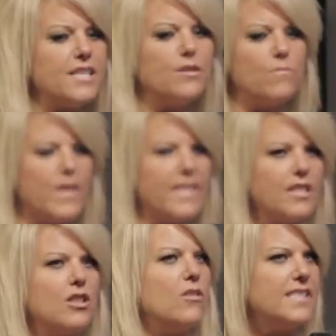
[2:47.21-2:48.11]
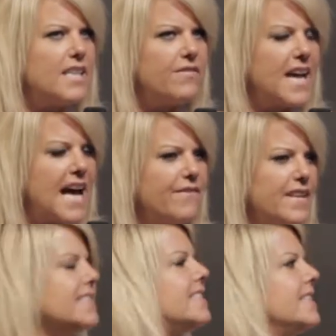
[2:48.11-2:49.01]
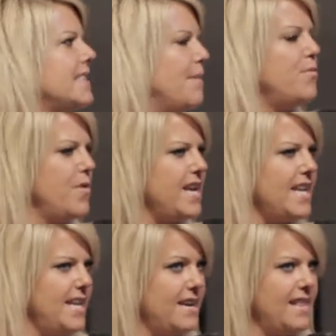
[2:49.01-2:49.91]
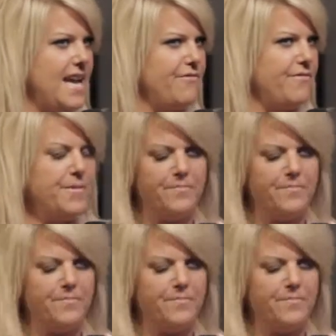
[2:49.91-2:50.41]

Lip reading: deal with low self-confidence at some point in our life.